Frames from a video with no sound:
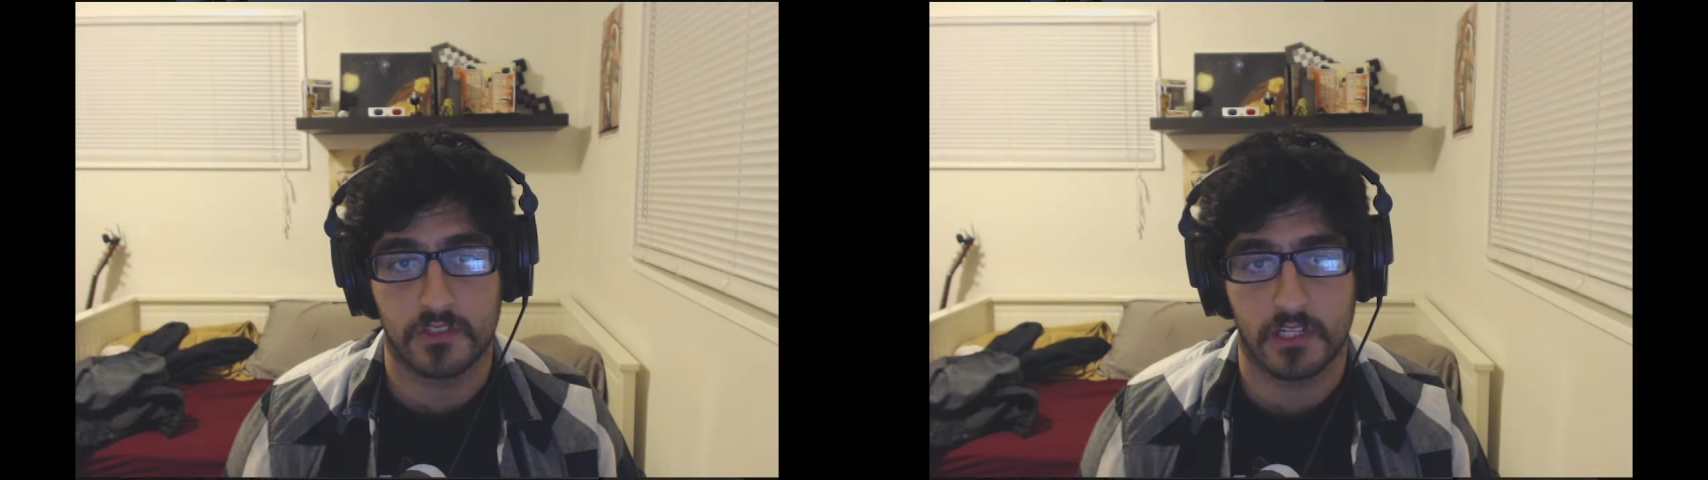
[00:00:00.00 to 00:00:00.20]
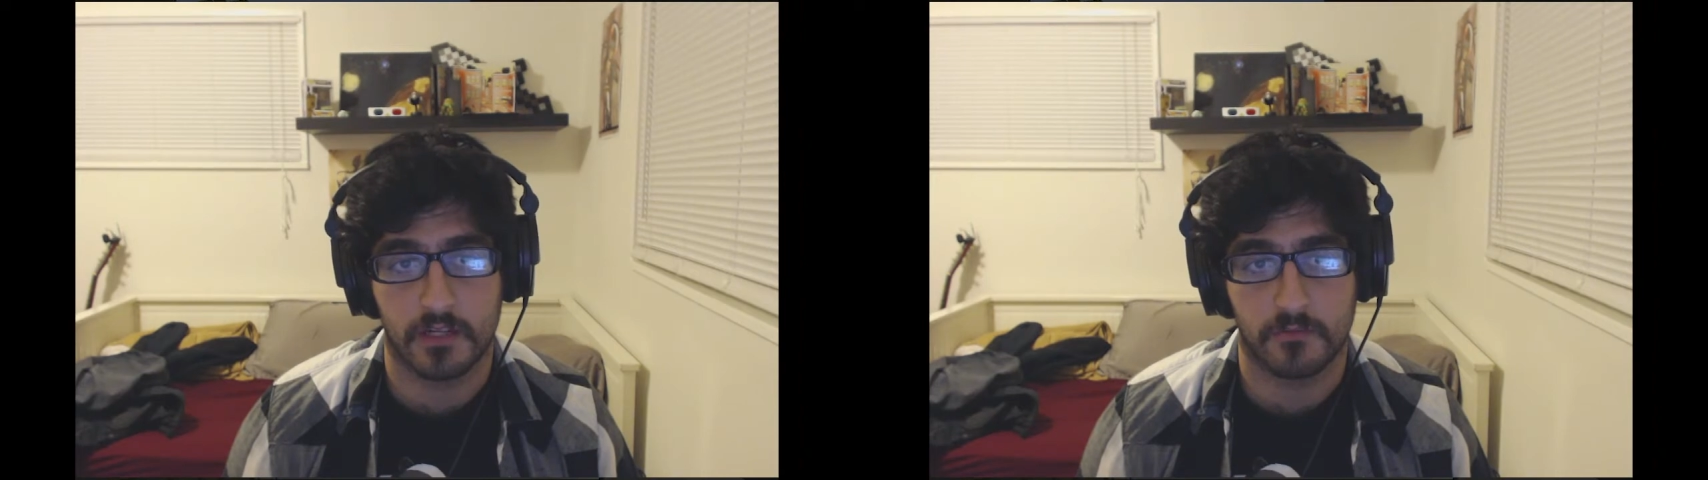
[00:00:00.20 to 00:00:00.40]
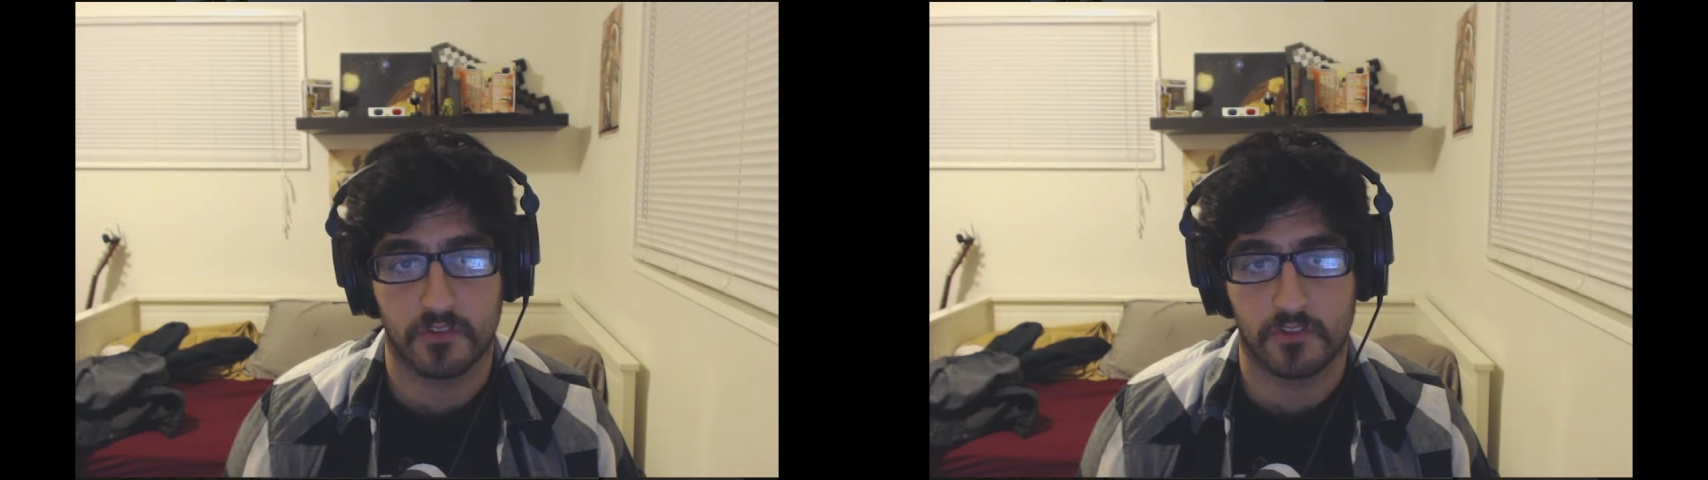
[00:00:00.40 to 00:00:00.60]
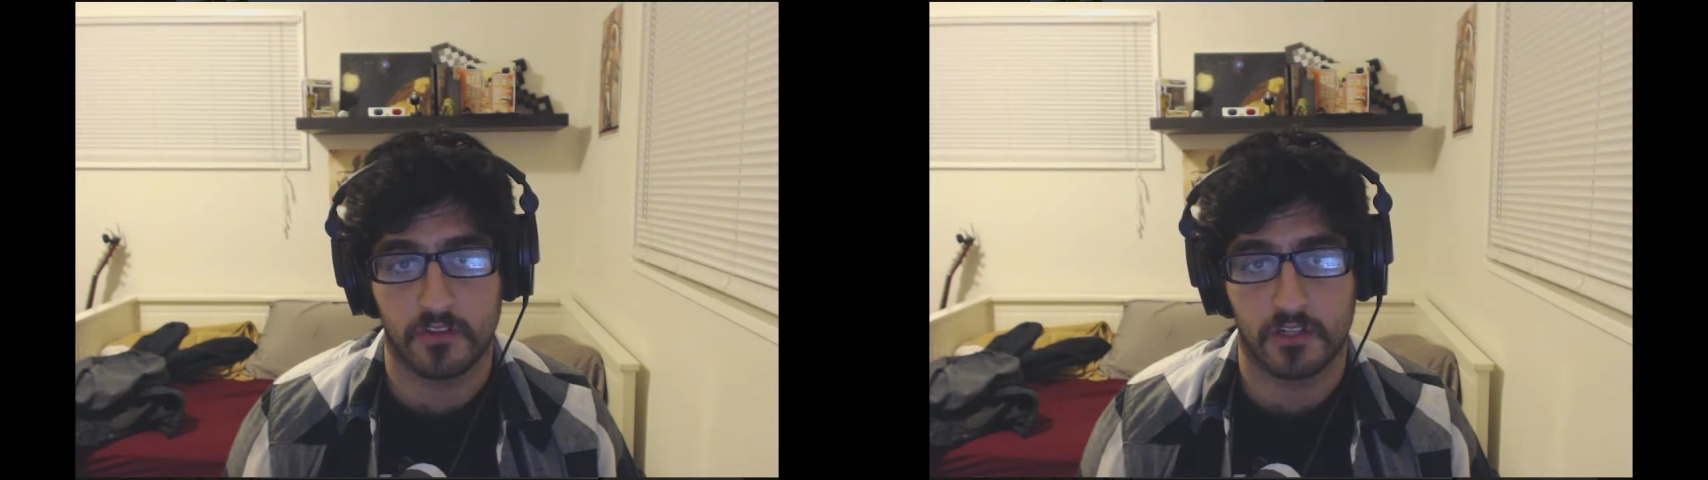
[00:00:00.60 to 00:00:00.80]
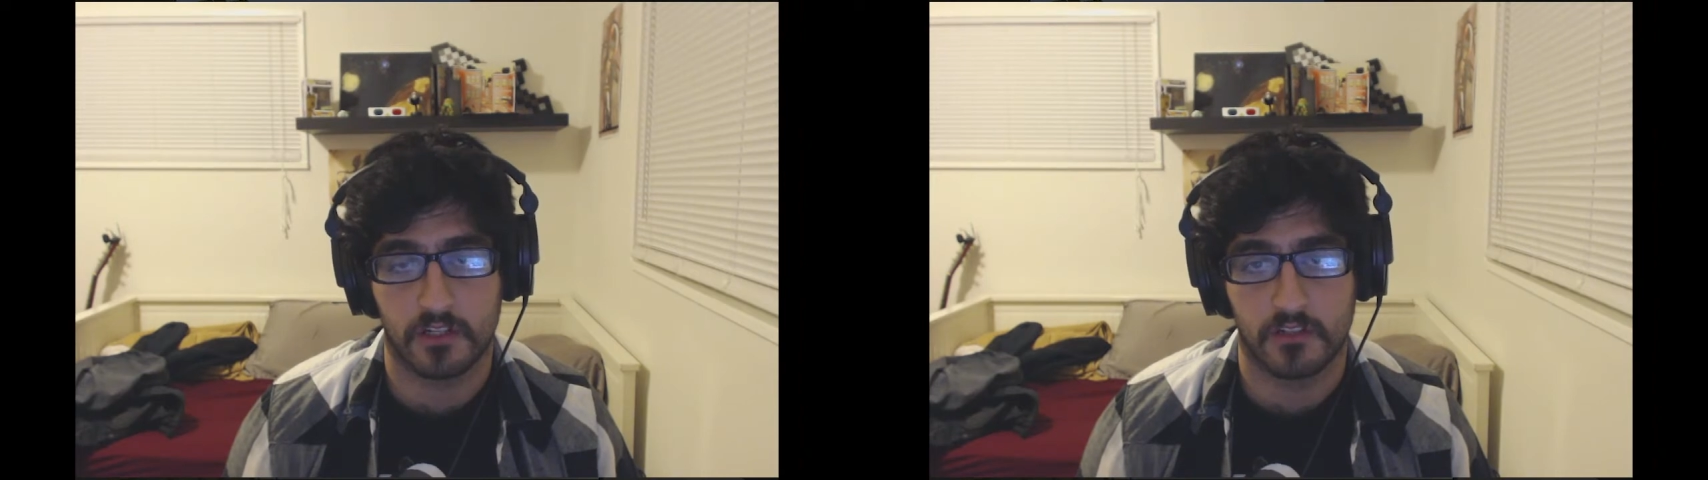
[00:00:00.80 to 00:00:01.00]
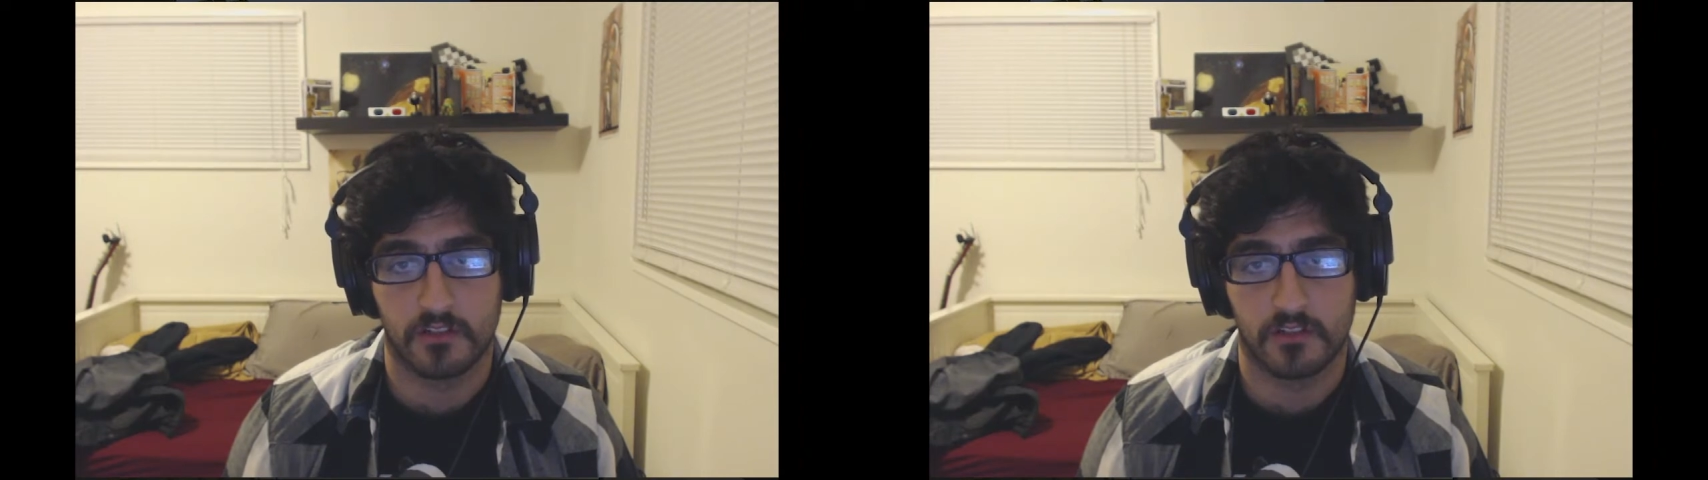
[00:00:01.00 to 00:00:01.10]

I'm starting.